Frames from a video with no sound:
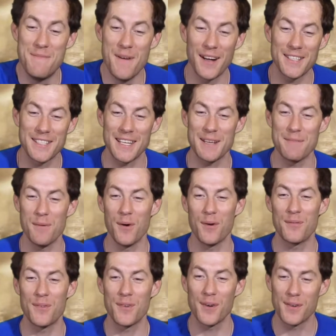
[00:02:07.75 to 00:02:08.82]
much anymore
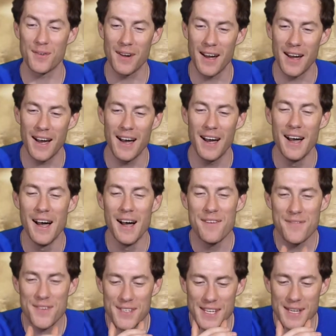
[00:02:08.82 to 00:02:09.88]

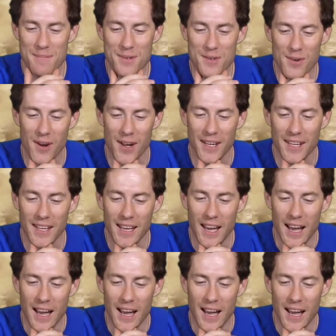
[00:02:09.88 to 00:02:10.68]
for Deep Strike.